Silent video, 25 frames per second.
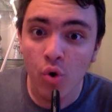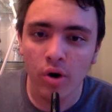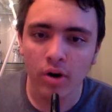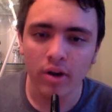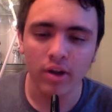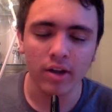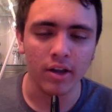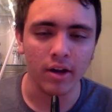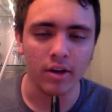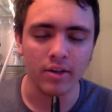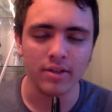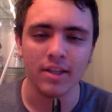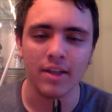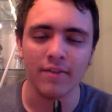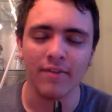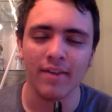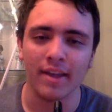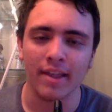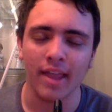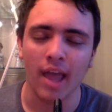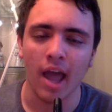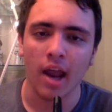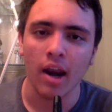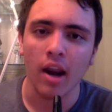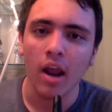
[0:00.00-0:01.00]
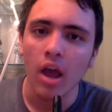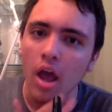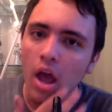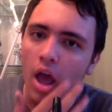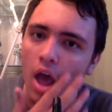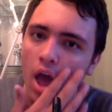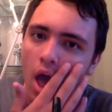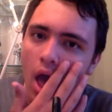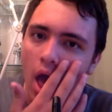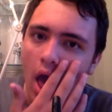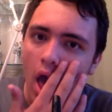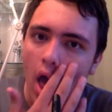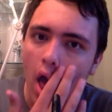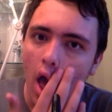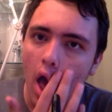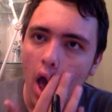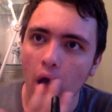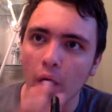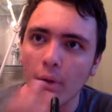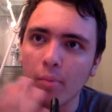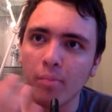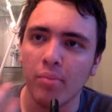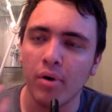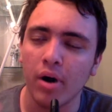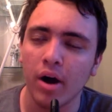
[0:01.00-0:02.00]
you know, stuff like that.
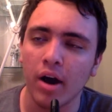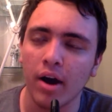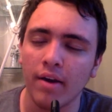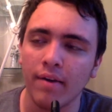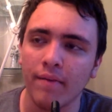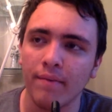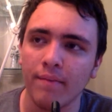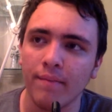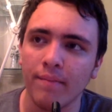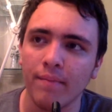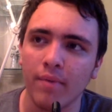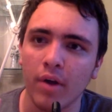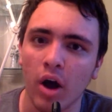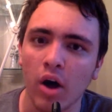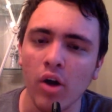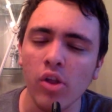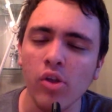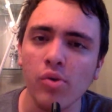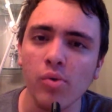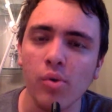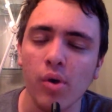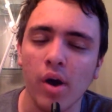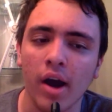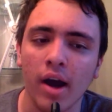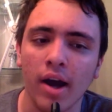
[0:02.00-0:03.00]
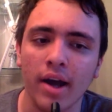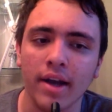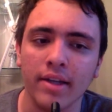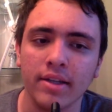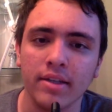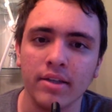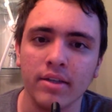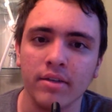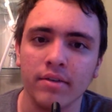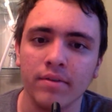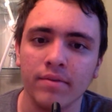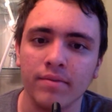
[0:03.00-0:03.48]
But otherwise,